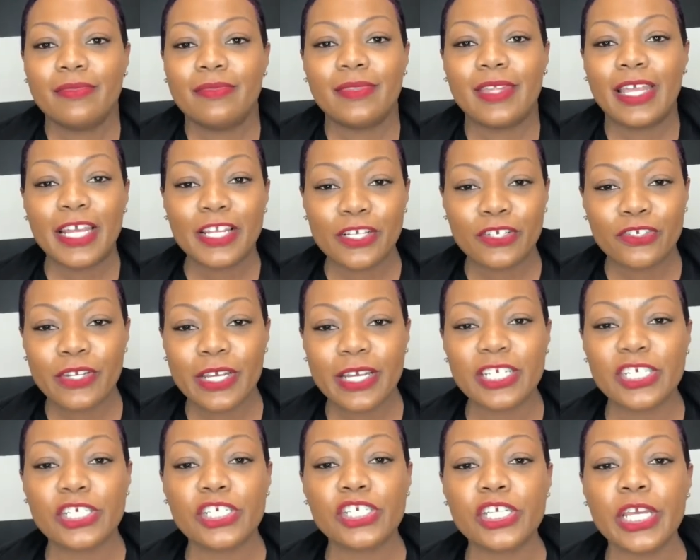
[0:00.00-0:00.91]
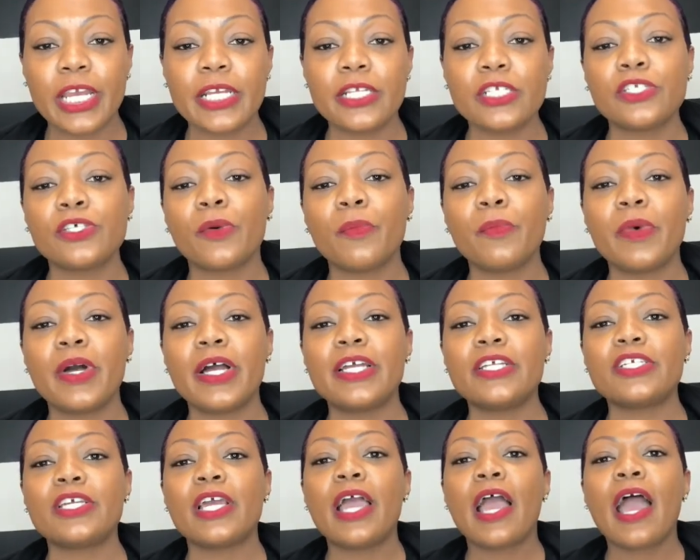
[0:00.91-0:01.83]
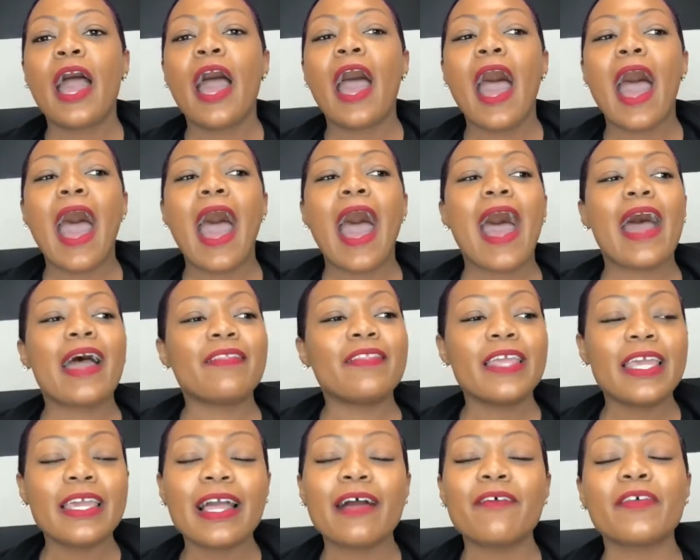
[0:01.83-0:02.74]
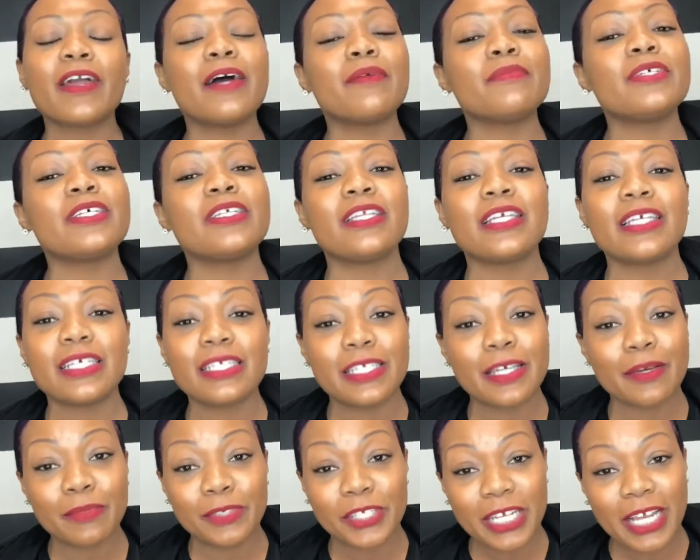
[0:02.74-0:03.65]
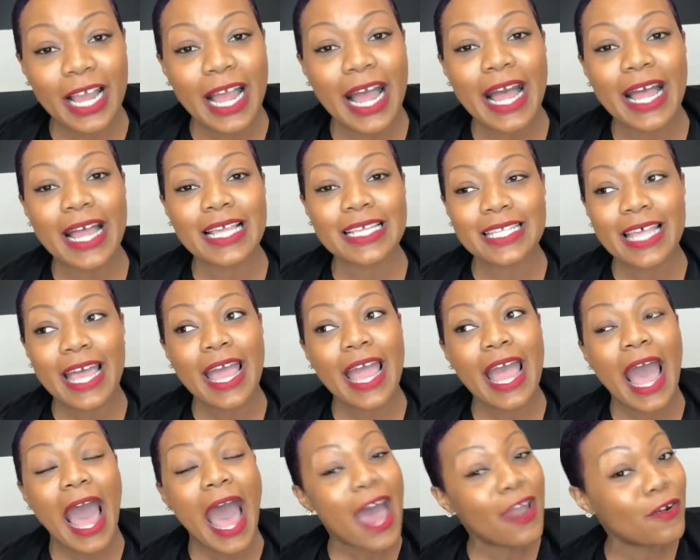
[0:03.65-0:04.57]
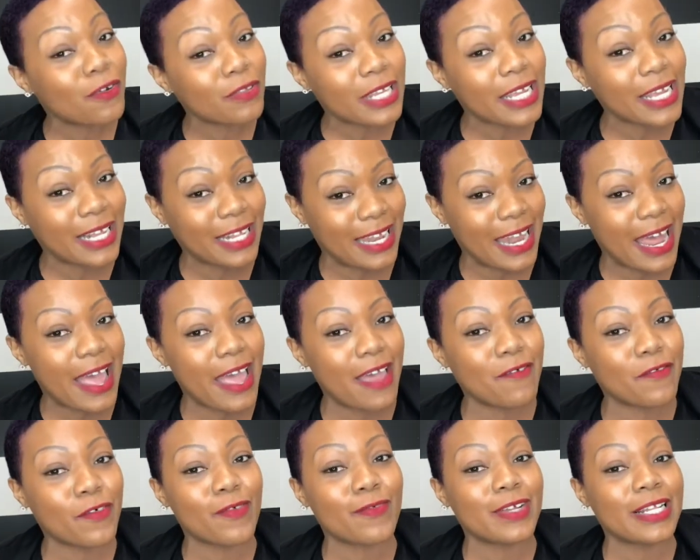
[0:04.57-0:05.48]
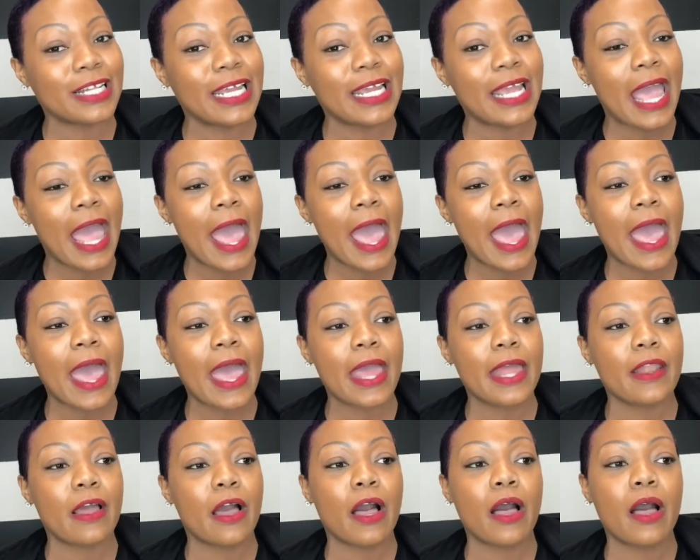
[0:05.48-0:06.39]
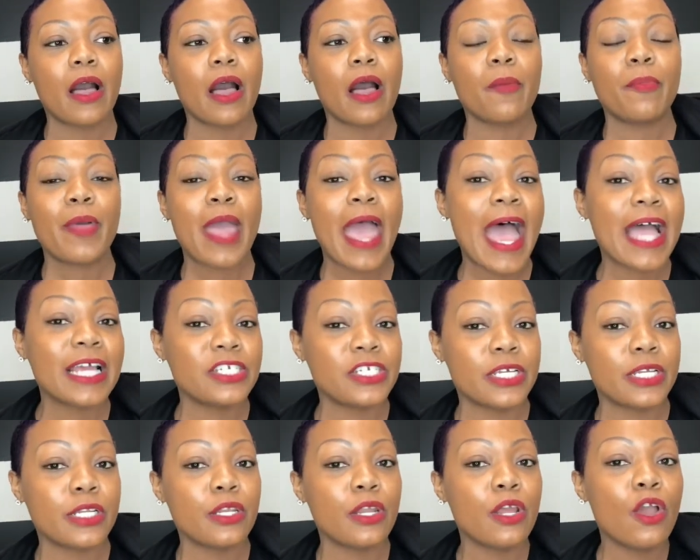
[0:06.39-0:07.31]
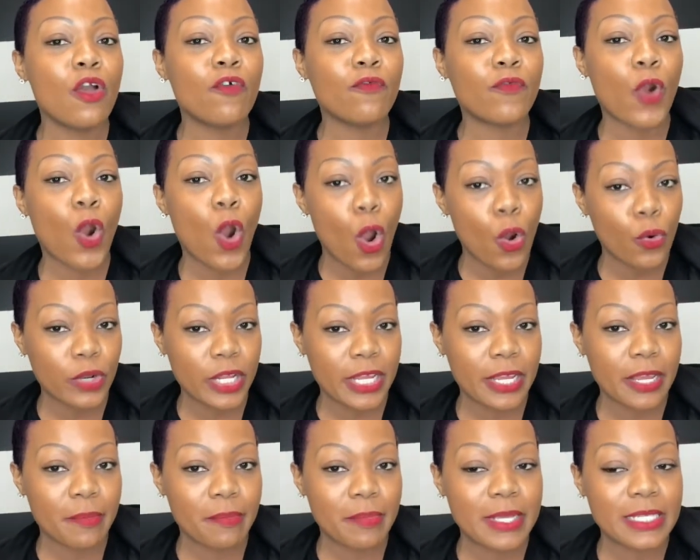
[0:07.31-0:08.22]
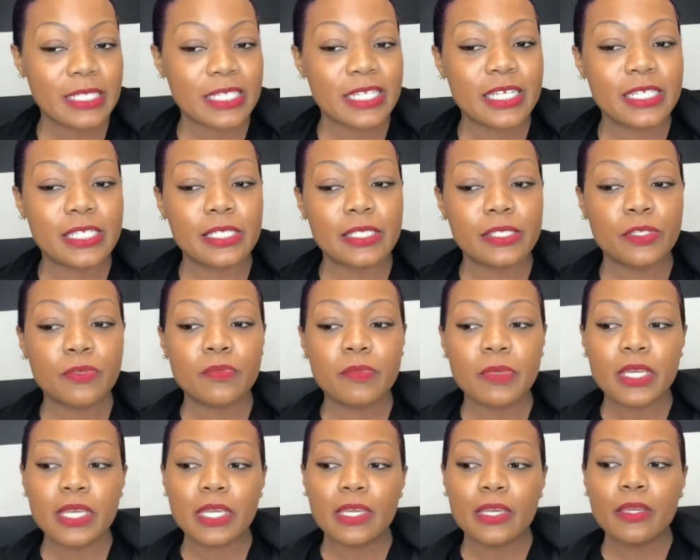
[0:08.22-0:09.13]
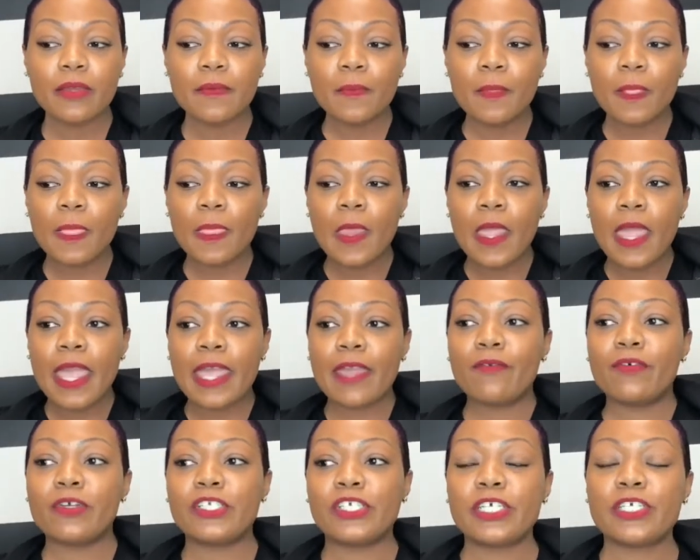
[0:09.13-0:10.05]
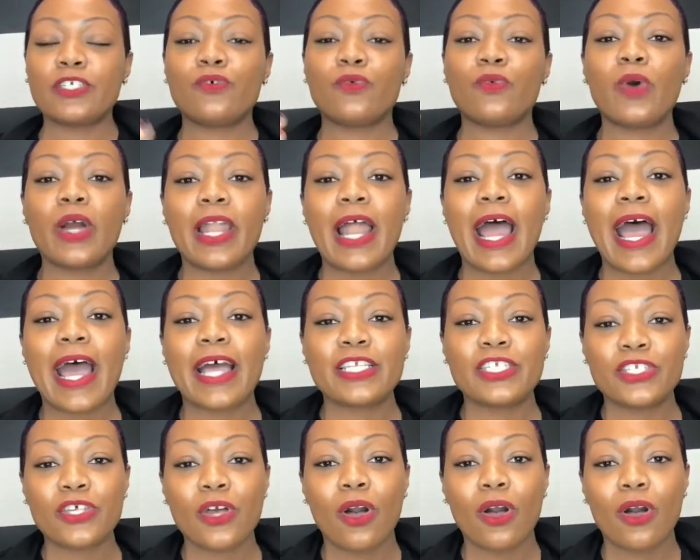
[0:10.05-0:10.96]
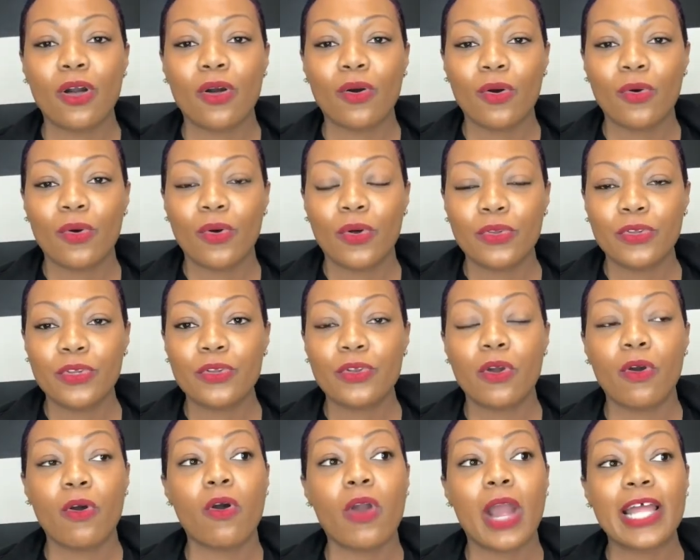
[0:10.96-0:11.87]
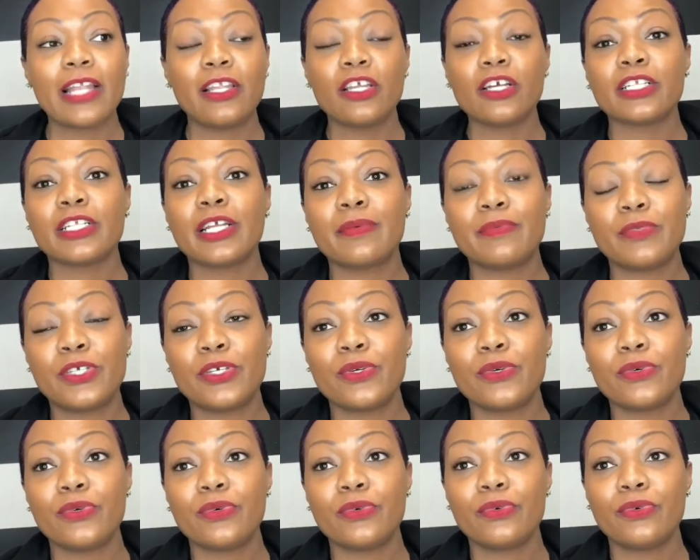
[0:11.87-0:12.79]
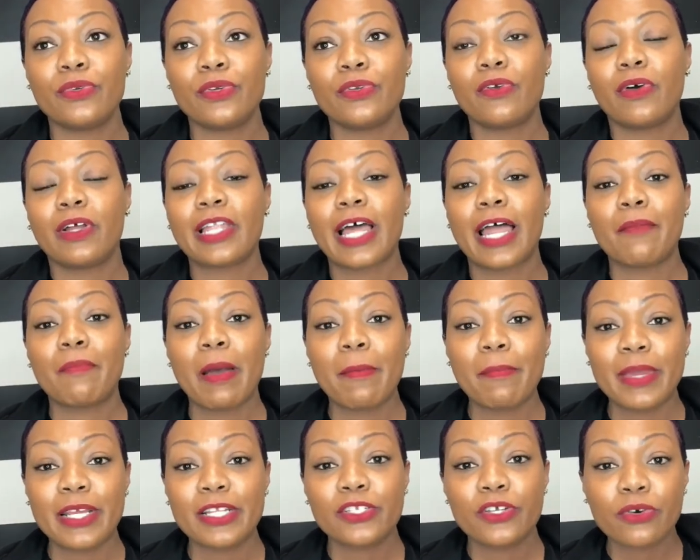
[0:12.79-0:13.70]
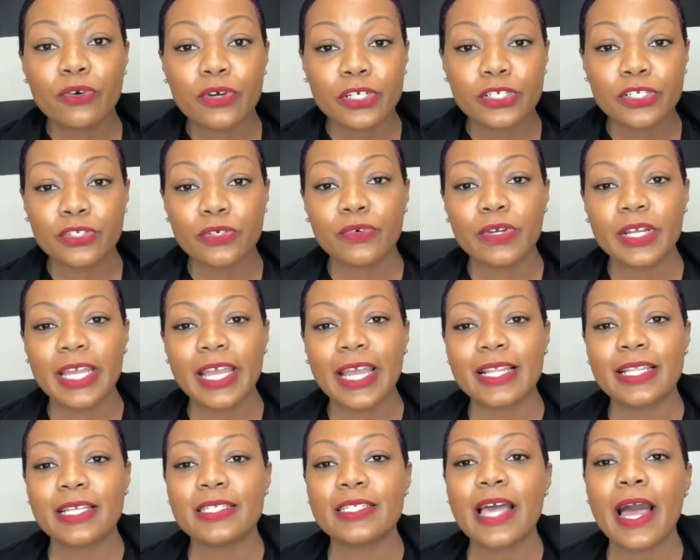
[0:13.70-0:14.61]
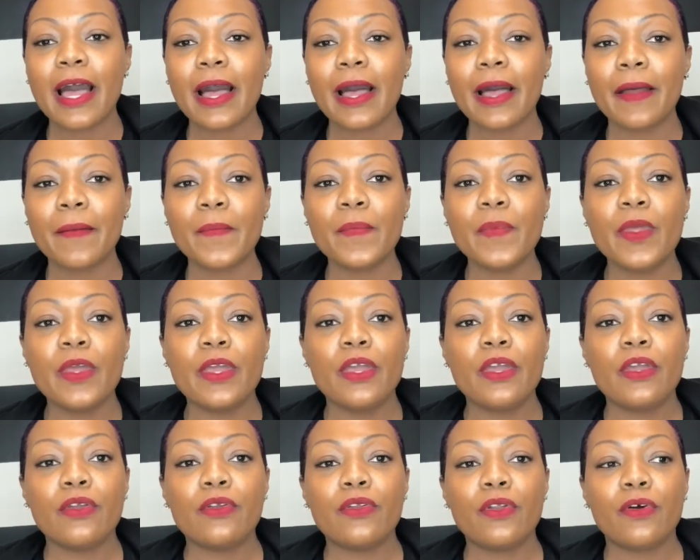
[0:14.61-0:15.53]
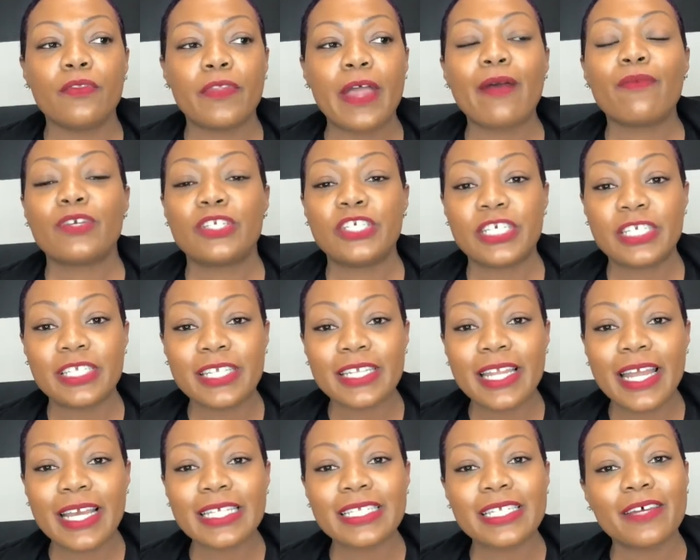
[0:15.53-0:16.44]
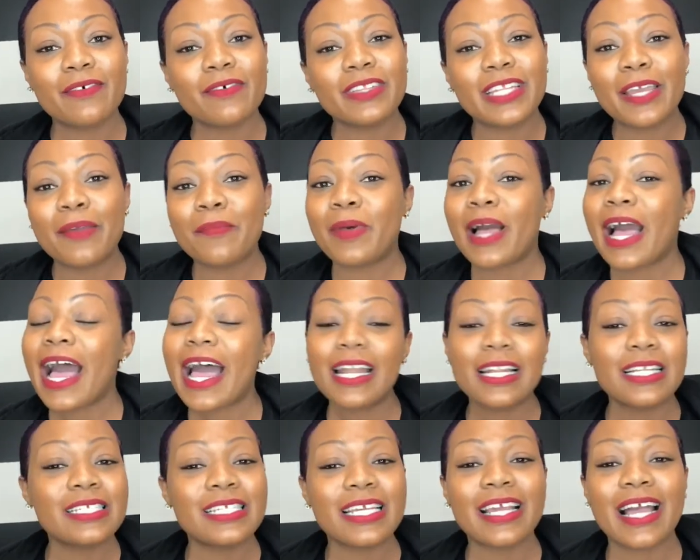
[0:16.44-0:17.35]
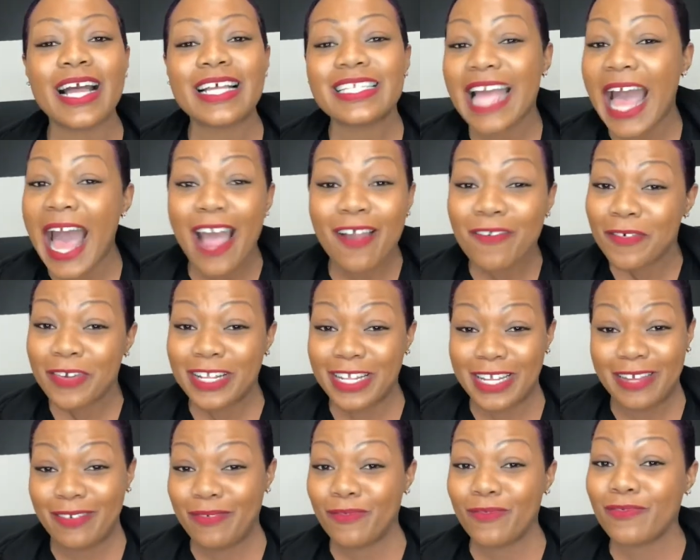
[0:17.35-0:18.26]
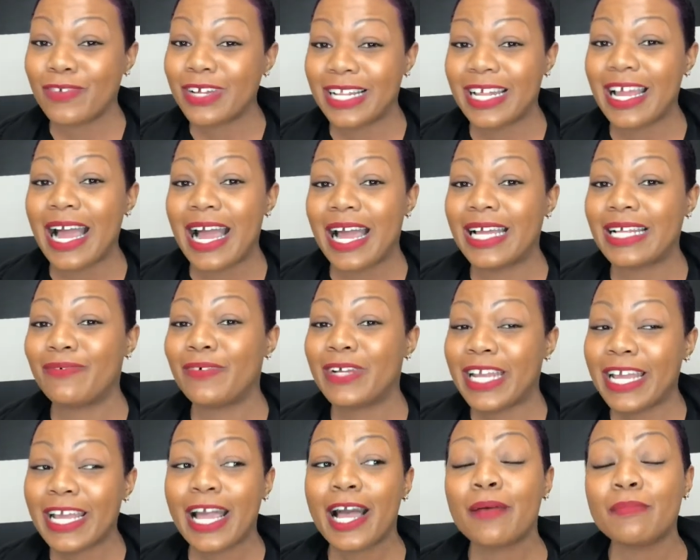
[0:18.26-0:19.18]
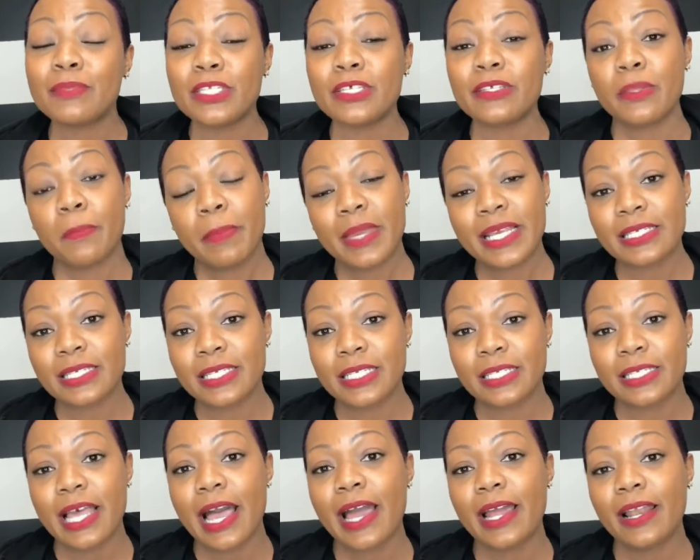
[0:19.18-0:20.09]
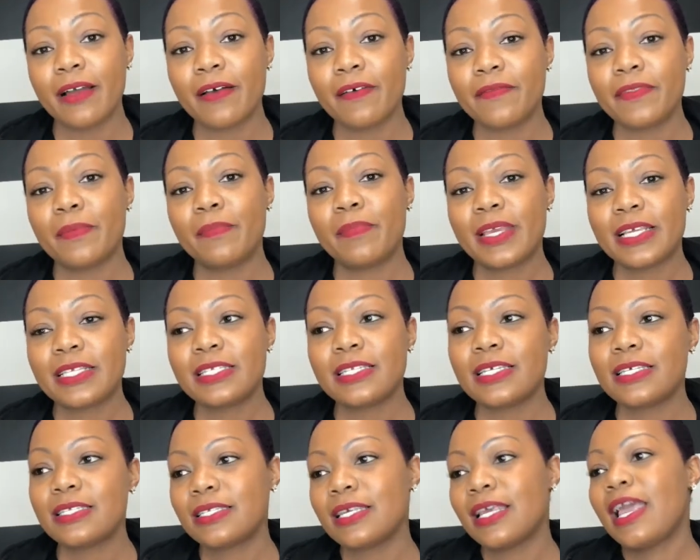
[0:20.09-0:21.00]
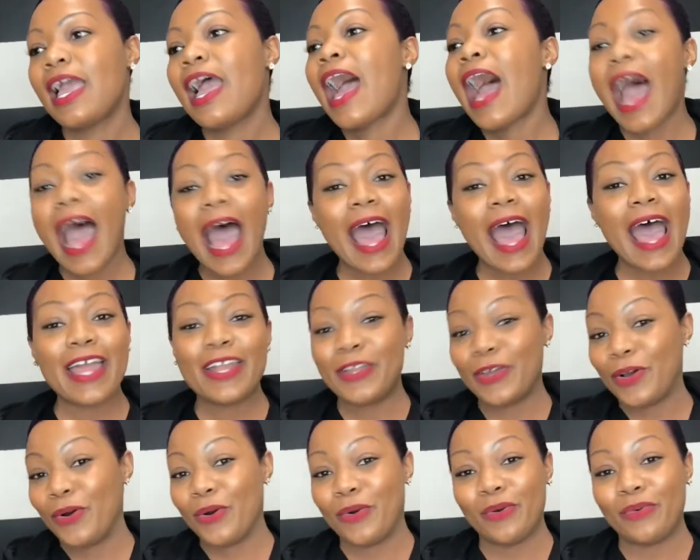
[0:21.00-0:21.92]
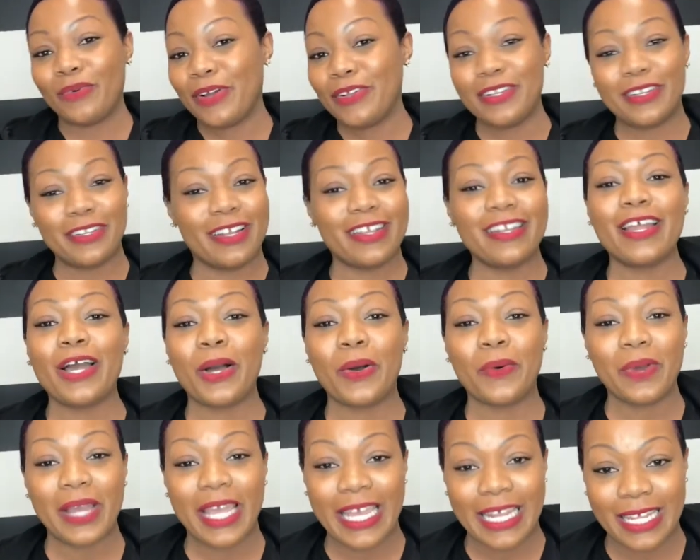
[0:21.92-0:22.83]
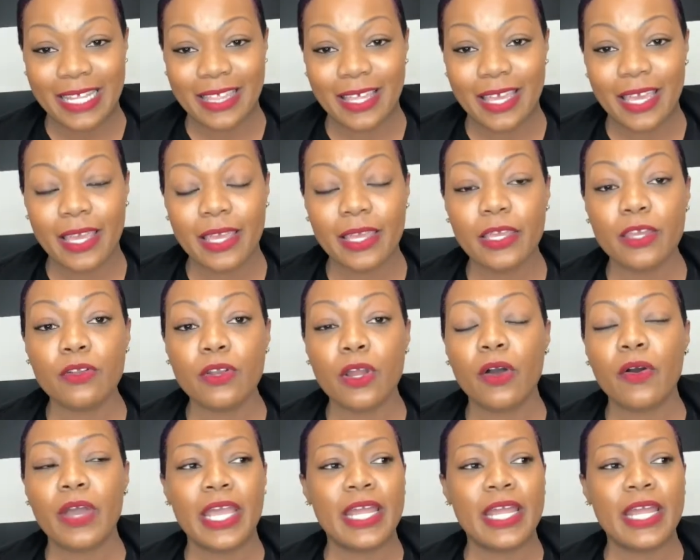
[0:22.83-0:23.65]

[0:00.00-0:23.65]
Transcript: the industry has just changed so much, I think I've come to the assumption, guys, that I don't think that I ever really had a passion for owning a business. To me, it was just what I saw, or I looked up to, a lot of my mentors doing at the time. That was just the next level thing. But honestly, guys, I really, really, when it comes to the business side of the business, I don't know anything, and